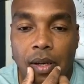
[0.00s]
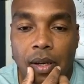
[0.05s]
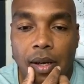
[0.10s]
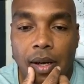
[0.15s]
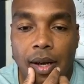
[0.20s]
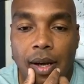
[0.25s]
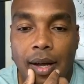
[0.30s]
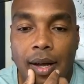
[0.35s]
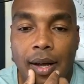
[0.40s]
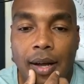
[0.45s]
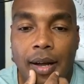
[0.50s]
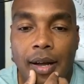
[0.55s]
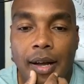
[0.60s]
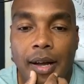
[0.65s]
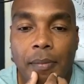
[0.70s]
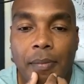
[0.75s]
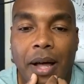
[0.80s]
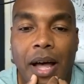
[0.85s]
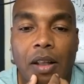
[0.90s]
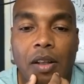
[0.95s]
Um,
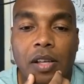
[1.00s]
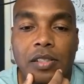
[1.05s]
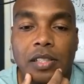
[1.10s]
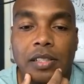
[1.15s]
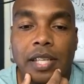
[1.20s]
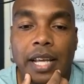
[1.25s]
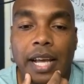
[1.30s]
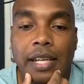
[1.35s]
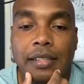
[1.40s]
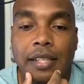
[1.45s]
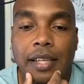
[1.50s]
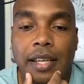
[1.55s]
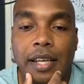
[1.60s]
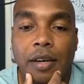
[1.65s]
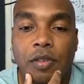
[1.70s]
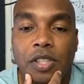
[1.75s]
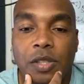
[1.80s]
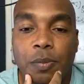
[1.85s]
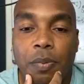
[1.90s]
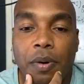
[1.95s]
how long does it take to get a
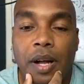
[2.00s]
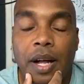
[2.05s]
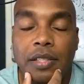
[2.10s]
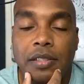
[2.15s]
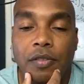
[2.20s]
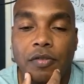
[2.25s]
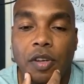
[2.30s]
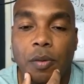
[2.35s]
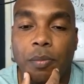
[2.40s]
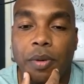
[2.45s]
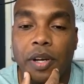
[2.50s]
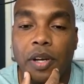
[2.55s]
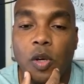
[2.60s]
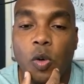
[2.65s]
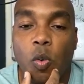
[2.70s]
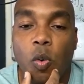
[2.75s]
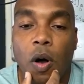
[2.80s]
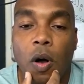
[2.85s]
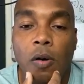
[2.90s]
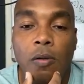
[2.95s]
response after a bitter
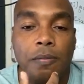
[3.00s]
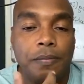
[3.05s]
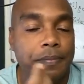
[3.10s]
quote?